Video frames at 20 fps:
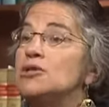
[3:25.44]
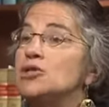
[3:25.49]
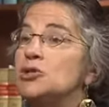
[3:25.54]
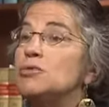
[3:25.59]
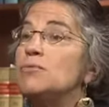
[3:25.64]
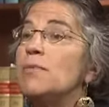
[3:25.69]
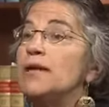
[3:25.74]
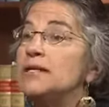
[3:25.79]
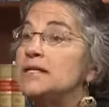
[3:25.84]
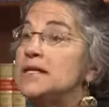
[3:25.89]

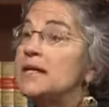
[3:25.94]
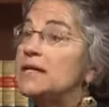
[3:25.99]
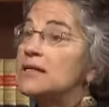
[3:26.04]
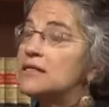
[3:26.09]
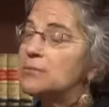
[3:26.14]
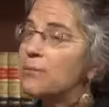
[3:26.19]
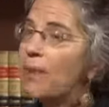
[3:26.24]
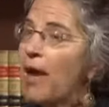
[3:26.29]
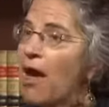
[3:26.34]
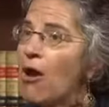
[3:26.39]
to maintain
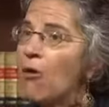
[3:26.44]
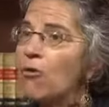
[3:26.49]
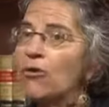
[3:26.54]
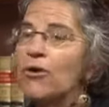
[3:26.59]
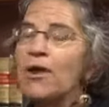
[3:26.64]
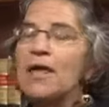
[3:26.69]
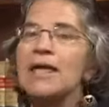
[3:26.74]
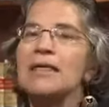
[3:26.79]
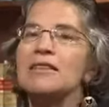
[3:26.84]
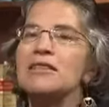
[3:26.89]
its
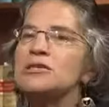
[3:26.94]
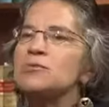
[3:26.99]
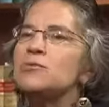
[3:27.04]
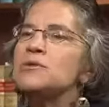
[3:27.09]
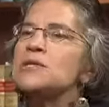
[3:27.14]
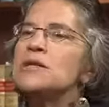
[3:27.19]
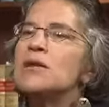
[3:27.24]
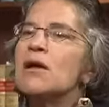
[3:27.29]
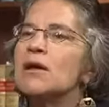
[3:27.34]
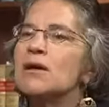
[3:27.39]
power. This
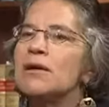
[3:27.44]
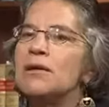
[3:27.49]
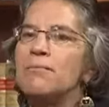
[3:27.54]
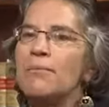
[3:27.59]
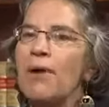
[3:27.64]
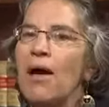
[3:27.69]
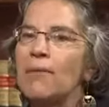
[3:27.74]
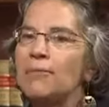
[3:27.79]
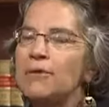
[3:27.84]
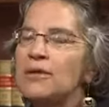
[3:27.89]
was not a
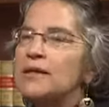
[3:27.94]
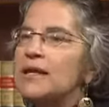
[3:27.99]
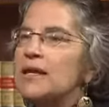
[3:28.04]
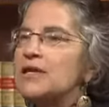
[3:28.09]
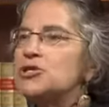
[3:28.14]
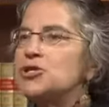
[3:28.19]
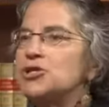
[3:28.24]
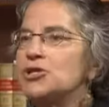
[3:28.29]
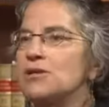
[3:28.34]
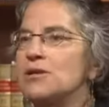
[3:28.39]

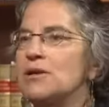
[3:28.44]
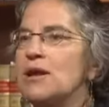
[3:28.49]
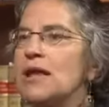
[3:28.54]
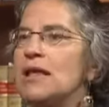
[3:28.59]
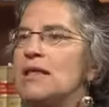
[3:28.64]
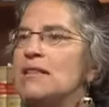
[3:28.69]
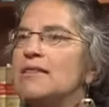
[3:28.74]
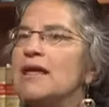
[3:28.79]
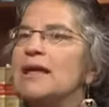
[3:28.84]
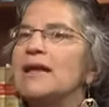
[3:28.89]
population
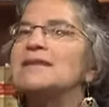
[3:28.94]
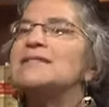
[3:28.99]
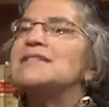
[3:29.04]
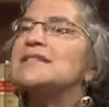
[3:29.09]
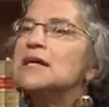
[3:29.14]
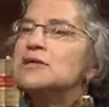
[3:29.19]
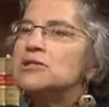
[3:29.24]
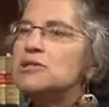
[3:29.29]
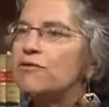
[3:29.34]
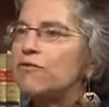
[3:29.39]
that
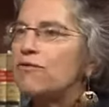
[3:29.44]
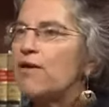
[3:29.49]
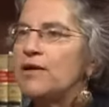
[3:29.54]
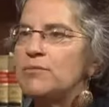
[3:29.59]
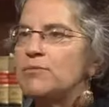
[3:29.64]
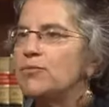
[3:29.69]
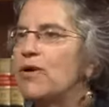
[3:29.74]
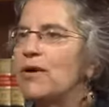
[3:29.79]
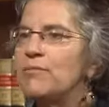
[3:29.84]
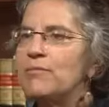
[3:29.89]

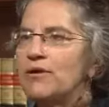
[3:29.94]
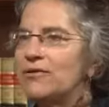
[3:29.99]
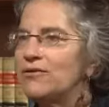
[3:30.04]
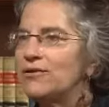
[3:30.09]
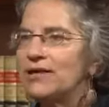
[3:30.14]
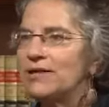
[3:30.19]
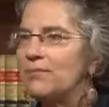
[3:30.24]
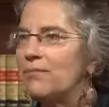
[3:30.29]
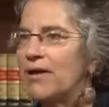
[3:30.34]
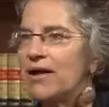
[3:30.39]
identified
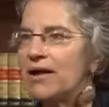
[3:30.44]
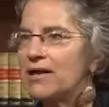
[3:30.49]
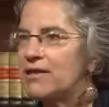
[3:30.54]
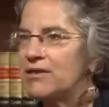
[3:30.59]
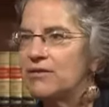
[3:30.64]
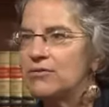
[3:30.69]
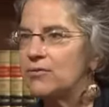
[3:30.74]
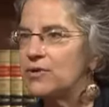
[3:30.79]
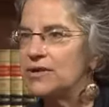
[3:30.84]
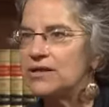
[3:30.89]
primarily by
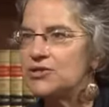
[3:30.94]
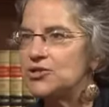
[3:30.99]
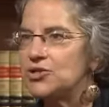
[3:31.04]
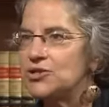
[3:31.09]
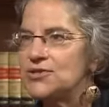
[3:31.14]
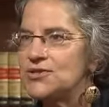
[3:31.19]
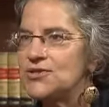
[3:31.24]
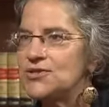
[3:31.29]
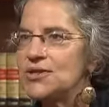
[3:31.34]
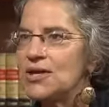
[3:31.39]
their
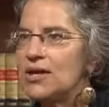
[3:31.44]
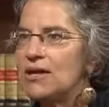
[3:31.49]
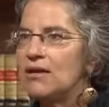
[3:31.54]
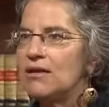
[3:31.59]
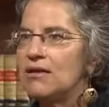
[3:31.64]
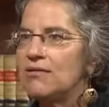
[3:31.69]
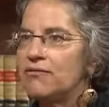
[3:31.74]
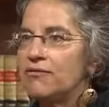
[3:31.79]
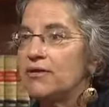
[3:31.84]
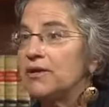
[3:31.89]
religious
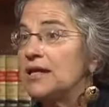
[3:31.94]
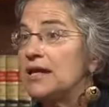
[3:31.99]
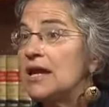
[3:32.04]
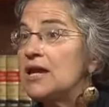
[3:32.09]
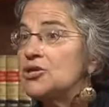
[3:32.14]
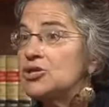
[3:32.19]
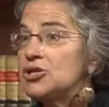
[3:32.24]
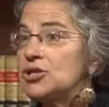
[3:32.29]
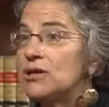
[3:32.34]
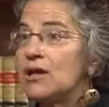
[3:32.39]

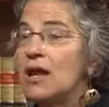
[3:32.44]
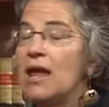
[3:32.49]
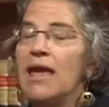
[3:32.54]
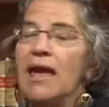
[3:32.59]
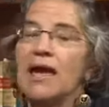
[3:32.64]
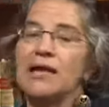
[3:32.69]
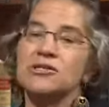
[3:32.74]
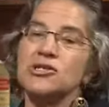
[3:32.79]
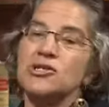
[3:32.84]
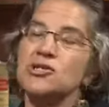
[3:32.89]
affiliation
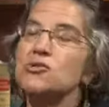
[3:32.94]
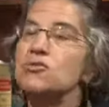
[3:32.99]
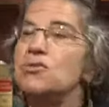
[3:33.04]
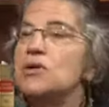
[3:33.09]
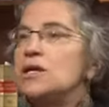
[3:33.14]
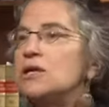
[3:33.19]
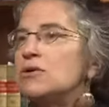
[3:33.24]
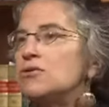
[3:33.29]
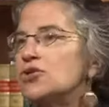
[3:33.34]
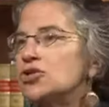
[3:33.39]
as
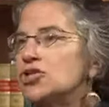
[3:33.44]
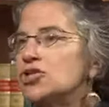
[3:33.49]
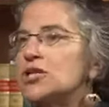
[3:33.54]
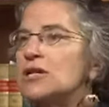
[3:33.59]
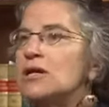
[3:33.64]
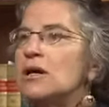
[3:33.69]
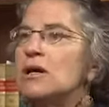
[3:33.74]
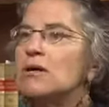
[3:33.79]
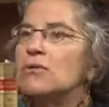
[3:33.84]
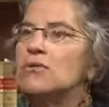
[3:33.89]
Sunni or
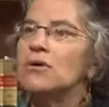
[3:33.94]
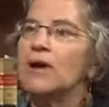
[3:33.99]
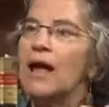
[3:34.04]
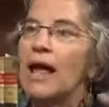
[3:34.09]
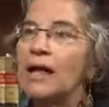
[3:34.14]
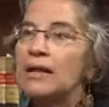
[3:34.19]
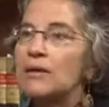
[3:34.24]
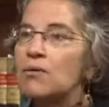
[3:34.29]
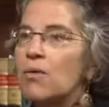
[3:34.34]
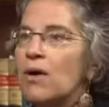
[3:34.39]
Shia or
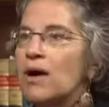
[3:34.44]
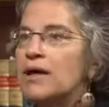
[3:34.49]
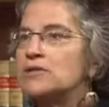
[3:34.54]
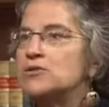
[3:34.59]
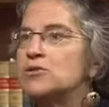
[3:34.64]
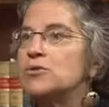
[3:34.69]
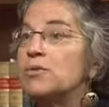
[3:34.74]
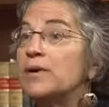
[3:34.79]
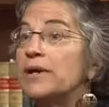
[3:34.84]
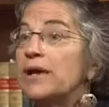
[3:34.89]

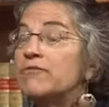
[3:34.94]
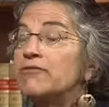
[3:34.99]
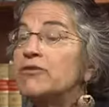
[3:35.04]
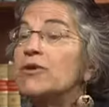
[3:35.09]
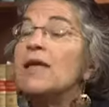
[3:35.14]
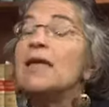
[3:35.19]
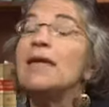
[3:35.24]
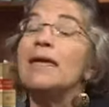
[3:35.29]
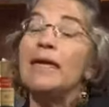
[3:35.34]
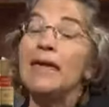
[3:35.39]
Alawite or
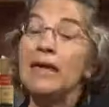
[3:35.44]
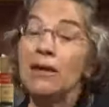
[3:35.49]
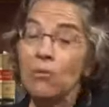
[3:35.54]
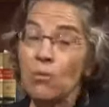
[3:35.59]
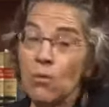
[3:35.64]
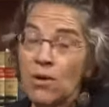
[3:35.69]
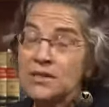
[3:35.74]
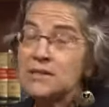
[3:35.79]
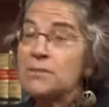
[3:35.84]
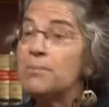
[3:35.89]
whatever.
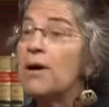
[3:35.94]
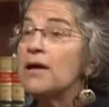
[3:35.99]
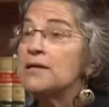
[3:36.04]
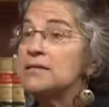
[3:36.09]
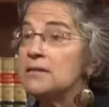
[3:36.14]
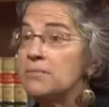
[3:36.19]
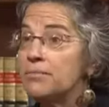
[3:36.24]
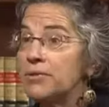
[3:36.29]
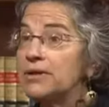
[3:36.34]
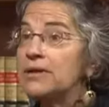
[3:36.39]
It was a
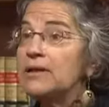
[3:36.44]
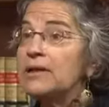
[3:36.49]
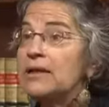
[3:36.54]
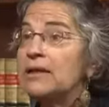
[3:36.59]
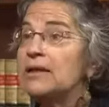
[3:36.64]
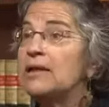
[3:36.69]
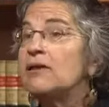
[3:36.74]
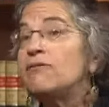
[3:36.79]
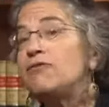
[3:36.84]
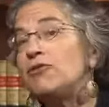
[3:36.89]

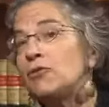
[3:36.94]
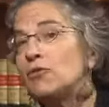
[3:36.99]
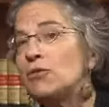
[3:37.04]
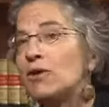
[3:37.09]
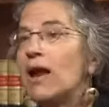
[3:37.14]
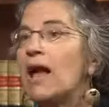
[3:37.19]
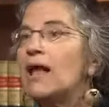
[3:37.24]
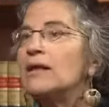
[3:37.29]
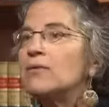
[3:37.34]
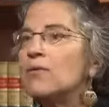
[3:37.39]
possibility that if you
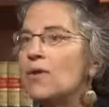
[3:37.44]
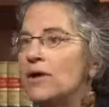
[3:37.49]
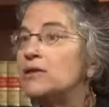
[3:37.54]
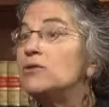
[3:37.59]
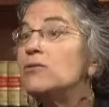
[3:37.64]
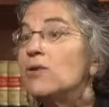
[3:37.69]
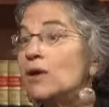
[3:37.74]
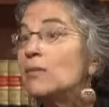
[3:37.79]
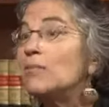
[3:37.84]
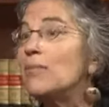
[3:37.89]
were
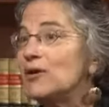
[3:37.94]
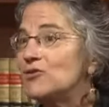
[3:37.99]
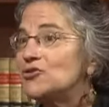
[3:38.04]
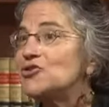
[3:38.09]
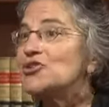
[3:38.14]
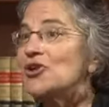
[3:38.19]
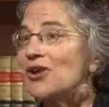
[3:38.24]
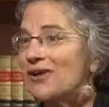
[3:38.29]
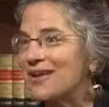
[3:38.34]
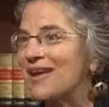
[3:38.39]
Alawite, you had a better
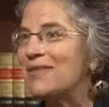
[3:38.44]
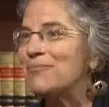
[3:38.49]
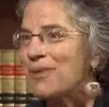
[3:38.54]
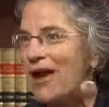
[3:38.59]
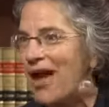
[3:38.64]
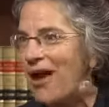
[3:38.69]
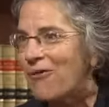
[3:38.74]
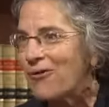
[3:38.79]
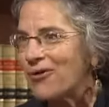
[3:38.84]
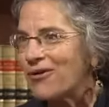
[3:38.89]
shot at
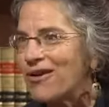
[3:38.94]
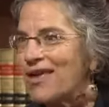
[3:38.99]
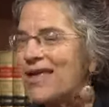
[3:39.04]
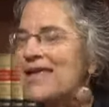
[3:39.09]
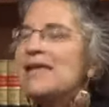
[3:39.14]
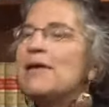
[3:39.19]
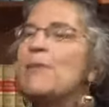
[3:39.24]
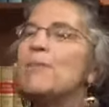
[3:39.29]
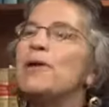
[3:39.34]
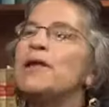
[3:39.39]
power.
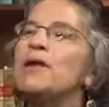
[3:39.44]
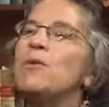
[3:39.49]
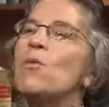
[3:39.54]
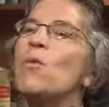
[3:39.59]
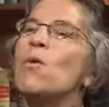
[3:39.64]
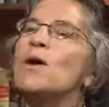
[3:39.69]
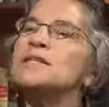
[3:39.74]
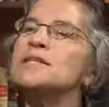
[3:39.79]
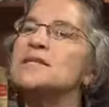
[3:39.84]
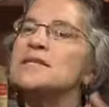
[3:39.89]
But it
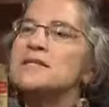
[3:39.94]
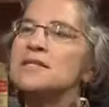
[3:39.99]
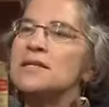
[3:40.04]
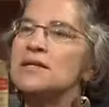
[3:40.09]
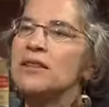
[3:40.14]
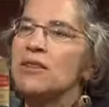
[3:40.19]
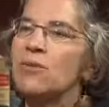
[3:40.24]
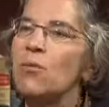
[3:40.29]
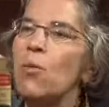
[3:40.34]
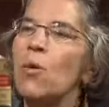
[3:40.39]
wasn't
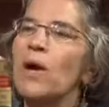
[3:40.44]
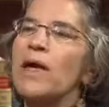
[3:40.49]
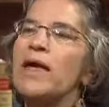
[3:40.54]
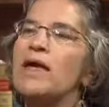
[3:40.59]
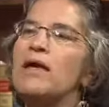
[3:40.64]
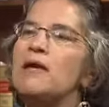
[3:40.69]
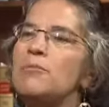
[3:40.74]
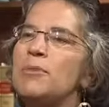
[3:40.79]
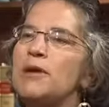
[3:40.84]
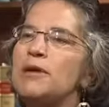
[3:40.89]
the
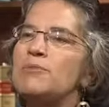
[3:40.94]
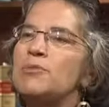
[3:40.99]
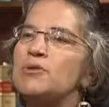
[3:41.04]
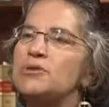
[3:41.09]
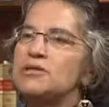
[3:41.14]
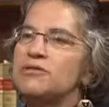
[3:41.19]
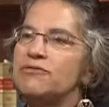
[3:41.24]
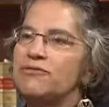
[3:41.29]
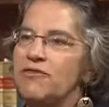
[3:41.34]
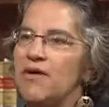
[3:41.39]
way
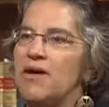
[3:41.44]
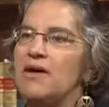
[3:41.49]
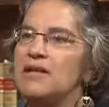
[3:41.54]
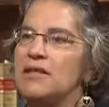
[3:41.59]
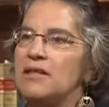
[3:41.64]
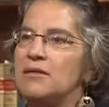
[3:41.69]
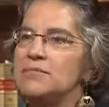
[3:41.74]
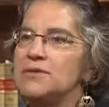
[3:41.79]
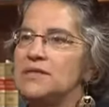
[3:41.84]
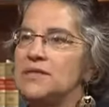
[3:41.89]
people
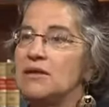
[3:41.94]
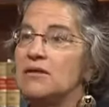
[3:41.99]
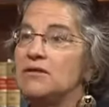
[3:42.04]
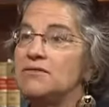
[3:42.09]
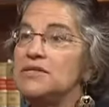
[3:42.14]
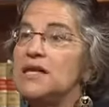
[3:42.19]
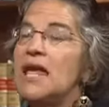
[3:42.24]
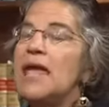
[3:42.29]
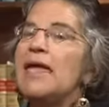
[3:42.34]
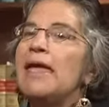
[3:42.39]
defined
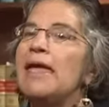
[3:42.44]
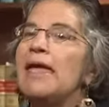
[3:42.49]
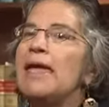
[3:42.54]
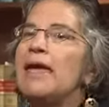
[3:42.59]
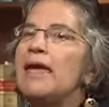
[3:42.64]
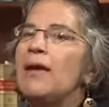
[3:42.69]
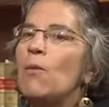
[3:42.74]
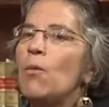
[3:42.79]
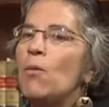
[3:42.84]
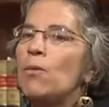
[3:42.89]
themselves.
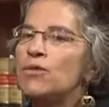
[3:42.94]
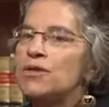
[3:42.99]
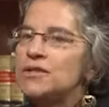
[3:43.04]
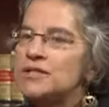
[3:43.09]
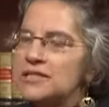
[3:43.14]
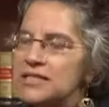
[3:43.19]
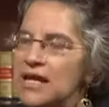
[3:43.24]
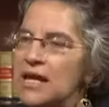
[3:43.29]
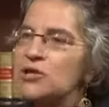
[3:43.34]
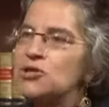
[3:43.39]
The
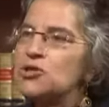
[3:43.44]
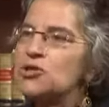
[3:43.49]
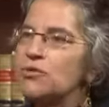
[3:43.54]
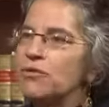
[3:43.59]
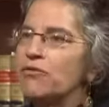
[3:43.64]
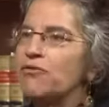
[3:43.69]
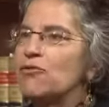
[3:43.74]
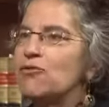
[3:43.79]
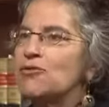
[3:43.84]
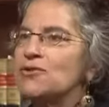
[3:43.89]

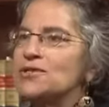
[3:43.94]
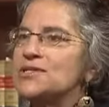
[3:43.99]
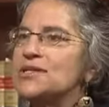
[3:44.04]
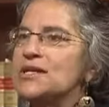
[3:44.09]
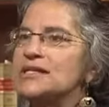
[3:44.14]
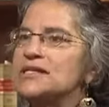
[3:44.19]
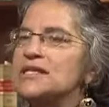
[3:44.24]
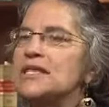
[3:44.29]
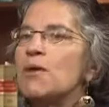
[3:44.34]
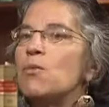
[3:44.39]
danger, of course,
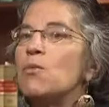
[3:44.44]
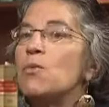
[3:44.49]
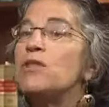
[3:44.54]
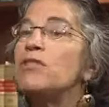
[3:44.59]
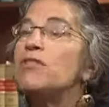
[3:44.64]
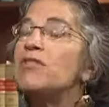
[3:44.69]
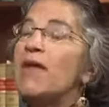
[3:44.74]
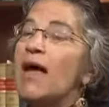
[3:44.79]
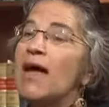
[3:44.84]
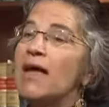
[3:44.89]
is that
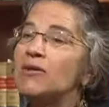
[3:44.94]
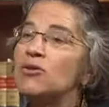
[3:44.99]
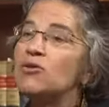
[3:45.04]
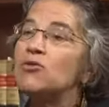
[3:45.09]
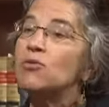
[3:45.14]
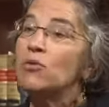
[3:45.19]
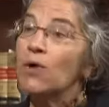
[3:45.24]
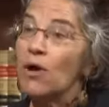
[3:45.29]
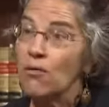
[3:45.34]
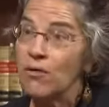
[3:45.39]
with that
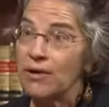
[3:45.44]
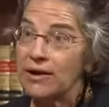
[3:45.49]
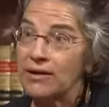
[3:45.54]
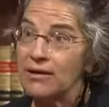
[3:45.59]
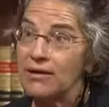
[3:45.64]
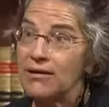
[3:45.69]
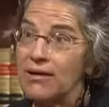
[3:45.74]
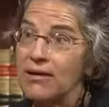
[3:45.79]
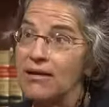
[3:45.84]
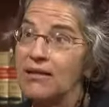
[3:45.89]

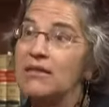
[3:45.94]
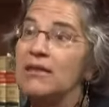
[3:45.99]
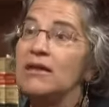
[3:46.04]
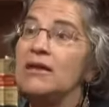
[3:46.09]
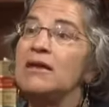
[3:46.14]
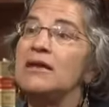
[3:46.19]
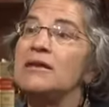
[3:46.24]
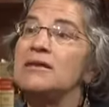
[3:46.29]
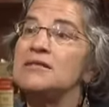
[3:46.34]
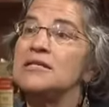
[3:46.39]
growing,
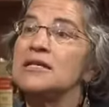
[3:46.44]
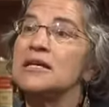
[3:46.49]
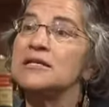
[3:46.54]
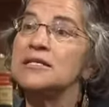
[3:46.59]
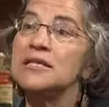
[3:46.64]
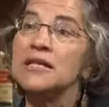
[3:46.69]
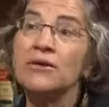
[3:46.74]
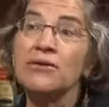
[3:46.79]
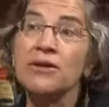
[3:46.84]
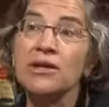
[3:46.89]
the
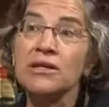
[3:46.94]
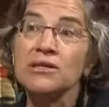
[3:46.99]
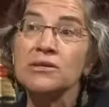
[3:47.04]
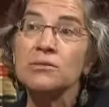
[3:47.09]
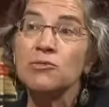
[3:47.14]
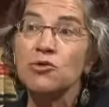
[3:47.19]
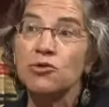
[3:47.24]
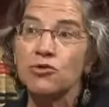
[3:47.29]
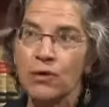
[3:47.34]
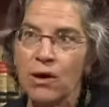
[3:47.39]

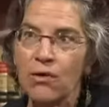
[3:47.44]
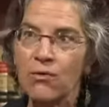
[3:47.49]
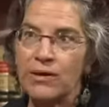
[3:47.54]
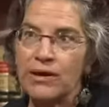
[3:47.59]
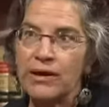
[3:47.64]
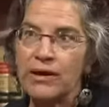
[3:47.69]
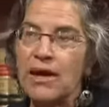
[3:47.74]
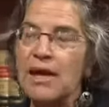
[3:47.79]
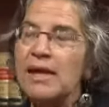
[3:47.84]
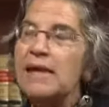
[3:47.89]
sectarianism
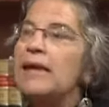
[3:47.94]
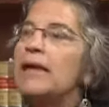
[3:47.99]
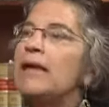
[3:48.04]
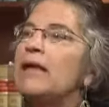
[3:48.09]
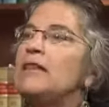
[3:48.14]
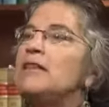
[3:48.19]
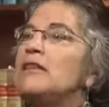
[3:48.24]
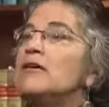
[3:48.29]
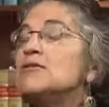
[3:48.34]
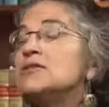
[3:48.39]
growing,
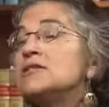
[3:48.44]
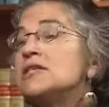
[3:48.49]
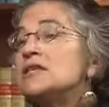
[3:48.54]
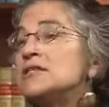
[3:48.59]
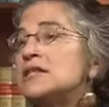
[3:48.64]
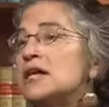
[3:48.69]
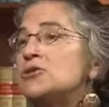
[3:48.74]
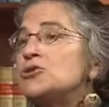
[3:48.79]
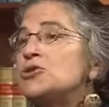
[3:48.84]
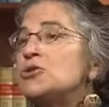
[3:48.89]
there is
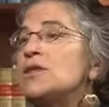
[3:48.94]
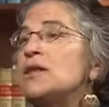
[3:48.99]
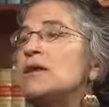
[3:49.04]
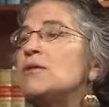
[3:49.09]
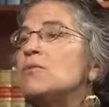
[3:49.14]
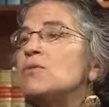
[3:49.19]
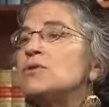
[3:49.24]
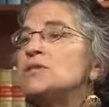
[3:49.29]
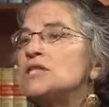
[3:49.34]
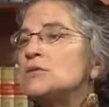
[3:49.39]
the danger that
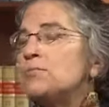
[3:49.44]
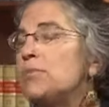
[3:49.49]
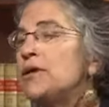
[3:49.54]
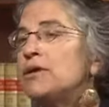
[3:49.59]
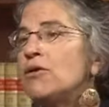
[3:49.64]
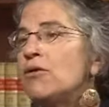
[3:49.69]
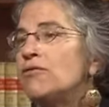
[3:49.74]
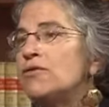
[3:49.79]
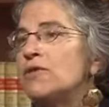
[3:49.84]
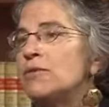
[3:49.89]
it will
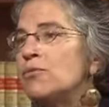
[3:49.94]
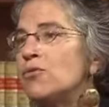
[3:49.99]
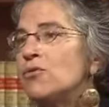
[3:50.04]
spill over the